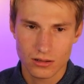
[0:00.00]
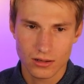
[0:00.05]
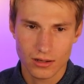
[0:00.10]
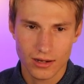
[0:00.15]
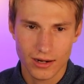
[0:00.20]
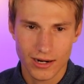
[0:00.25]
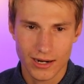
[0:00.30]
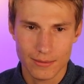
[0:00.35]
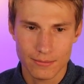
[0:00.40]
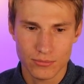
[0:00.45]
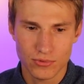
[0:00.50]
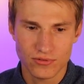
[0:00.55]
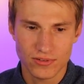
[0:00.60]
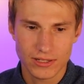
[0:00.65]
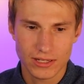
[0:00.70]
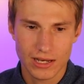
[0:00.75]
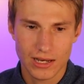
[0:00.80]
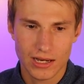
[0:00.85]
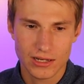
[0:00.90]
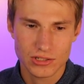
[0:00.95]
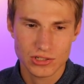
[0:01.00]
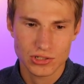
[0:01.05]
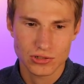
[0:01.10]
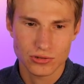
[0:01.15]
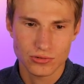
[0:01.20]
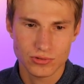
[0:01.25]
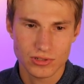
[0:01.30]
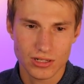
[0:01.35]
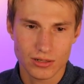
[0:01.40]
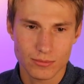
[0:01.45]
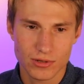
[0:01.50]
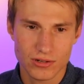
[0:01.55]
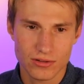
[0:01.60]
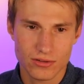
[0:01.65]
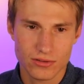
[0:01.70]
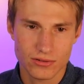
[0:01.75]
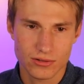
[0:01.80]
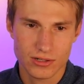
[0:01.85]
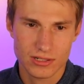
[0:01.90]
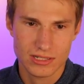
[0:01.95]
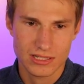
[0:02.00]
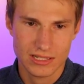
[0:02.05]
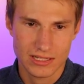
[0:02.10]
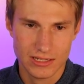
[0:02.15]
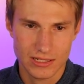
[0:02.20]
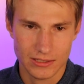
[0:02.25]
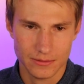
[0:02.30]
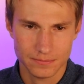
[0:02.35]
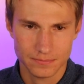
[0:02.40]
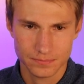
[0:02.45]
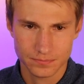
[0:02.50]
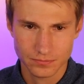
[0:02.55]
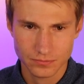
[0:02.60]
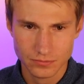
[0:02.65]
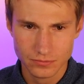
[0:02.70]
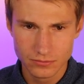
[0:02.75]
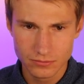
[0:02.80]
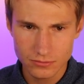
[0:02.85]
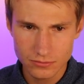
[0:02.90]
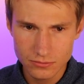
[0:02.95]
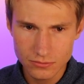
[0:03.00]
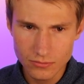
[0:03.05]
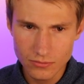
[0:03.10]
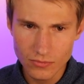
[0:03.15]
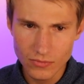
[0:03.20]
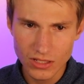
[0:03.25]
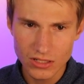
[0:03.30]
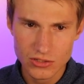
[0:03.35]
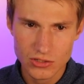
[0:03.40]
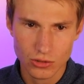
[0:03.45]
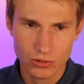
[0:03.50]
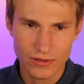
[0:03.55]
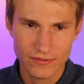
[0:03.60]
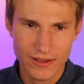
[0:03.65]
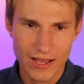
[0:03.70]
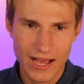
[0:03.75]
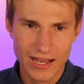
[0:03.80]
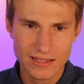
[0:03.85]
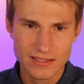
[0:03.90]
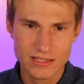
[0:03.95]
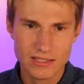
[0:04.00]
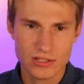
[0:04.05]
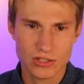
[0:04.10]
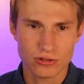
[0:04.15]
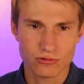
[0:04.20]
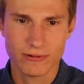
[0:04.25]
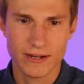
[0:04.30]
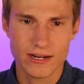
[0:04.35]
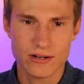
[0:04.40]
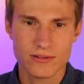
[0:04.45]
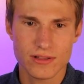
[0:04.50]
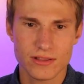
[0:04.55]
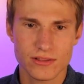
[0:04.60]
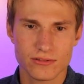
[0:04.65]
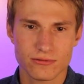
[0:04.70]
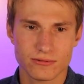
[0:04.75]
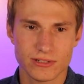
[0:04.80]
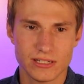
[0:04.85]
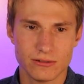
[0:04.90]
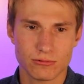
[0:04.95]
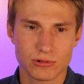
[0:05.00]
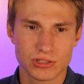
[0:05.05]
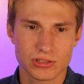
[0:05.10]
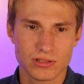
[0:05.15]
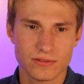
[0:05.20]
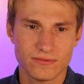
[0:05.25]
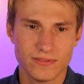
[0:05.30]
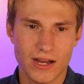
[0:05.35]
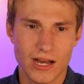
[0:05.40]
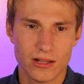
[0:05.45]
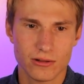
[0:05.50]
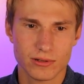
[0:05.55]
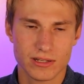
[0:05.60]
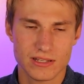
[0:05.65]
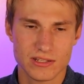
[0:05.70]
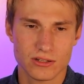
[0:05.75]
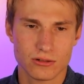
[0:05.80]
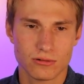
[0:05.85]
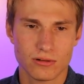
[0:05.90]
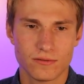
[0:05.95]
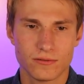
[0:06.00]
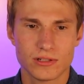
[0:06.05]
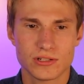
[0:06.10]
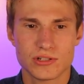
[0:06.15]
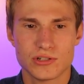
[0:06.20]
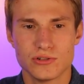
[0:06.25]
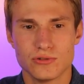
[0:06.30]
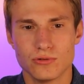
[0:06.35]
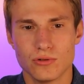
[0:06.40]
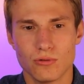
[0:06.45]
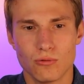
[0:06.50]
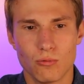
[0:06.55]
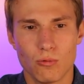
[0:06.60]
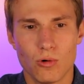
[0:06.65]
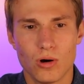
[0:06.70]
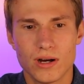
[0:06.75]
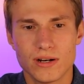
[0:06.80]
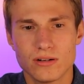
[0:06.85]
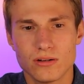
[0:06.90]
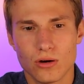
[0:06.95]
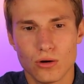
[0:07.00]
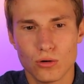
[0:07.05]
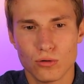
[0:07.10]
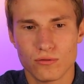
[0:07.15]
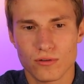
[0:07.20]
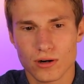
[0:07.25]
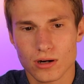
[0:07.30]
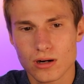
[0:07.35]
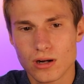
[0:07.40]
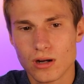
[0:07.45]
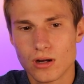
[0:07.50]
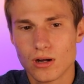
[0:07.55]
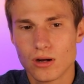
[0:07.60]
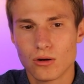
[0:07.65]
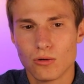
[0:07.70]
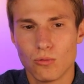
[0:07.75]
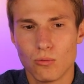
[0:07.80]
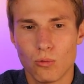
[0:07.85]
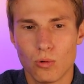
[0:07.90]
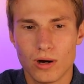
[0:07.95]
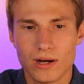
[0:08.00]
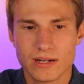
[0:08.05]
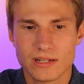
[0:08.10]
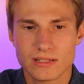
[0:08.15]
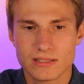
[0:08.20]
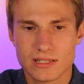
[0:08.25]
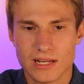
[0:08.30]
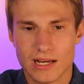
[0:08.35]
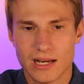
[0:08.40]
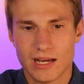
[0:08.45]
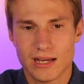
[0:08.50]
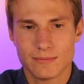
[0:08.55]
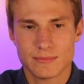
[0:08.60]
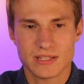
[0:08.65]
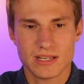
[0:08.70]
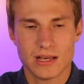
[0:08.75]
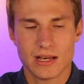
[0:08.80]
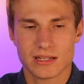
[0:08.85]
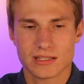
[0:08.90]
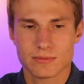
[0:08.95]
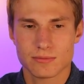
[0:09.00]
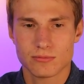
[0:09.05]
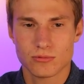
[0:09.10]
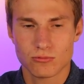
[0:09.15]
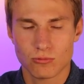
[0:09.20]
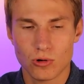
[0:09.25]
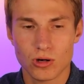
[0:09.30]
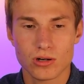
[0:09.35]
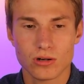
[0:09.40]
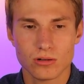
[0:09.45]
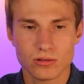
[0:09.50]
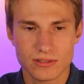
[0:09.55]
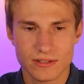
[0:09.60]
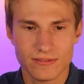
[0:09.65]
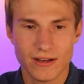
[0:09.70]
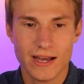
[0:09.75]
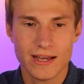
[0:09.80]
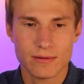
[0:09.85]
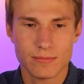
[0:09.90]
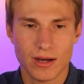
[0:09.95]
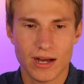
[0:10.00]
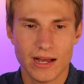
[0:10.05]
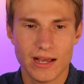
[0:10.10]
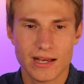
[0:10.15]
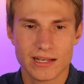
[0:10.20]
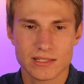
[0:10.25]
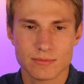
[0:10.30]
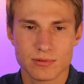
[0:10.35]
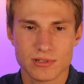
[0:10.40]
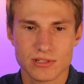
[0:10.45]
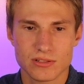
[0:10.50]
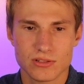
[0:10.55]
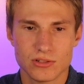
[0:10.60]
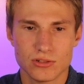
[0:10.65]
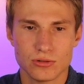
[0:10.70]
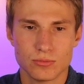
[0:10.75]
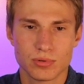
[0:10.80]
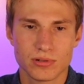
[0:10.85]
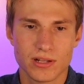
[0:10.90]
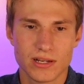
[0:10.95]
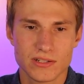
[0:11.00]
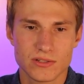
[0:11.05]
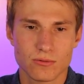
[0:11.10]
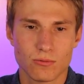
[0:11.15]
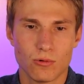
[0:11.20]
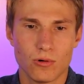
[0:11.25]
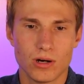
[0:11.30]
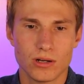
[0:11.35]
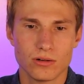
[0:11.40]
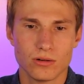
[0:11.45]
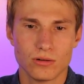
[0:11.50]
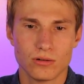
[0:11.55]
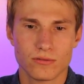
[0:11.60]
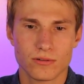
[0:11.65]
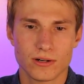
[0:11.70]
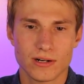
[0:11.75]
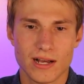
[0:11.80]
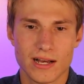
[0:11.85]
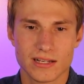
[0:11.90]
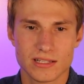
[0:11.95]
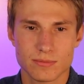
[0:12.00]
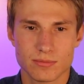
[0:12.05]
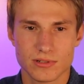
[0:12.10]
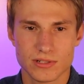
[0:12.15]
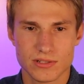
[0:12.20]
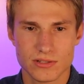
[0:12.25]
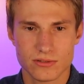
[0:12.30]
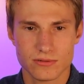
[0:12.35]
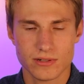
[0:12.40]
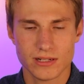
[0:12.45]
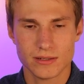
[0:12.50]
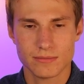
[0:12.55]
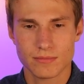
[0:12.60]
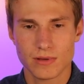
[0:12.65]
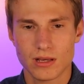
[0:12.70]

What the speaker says: All right, moving on to number 13. So if x is greater than 3, which of the following is equivalent to 1 over 1 times x, 1 divided by x plus 2 plus 1 over x plus 3.